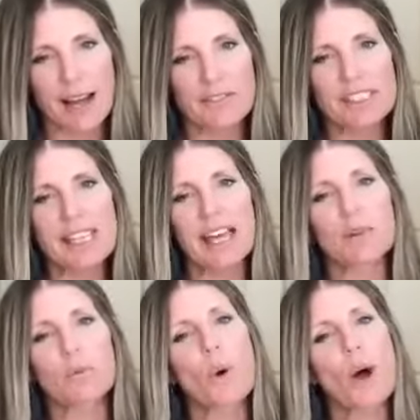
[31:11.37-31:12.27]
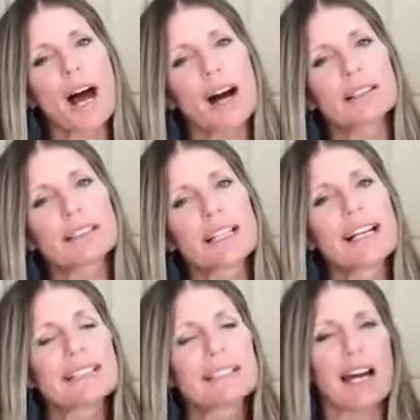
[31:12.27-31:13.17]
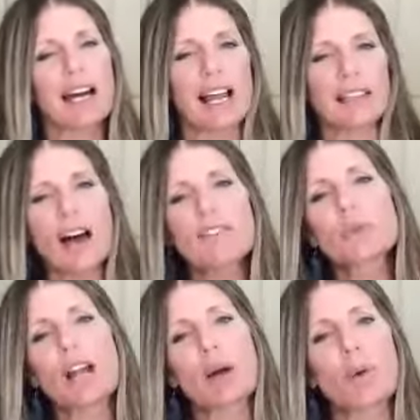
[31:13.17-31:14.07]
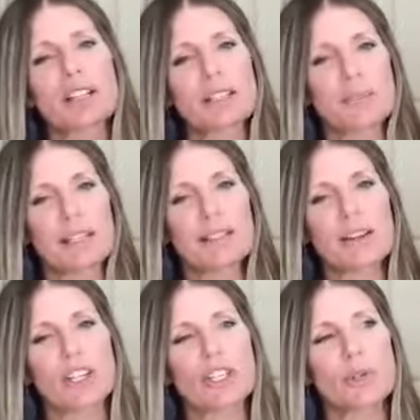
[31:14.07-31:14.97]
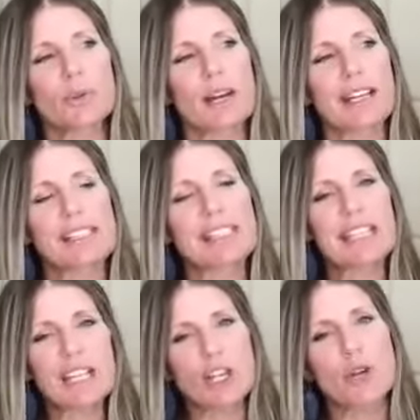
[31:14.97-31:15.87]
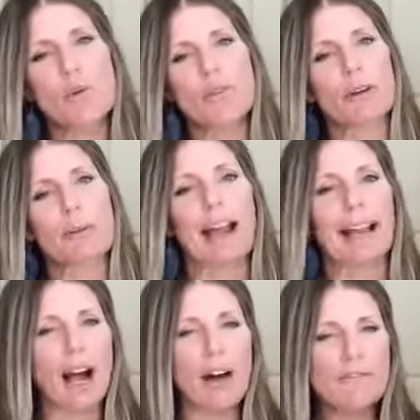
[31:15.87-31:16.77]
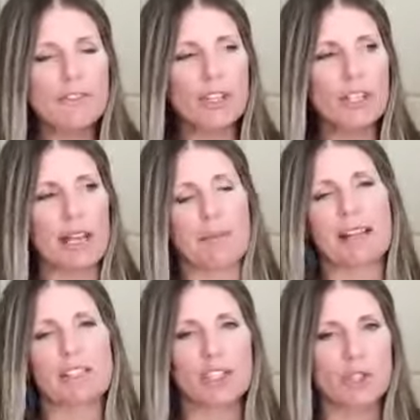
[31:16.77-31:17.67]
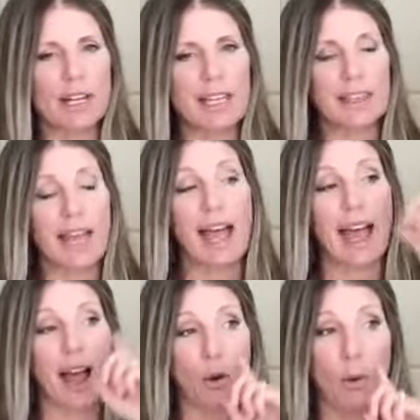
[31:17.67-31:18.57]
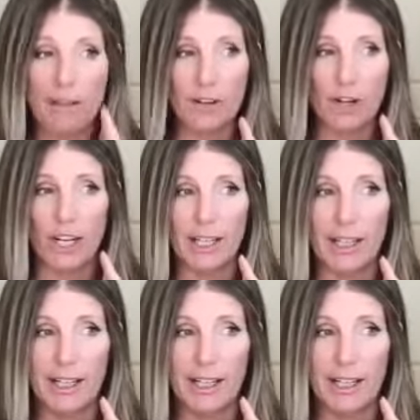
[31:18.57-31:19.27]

I've said, well, God, I love you and I want to depend on you and seek you for my comfort and my strength. However,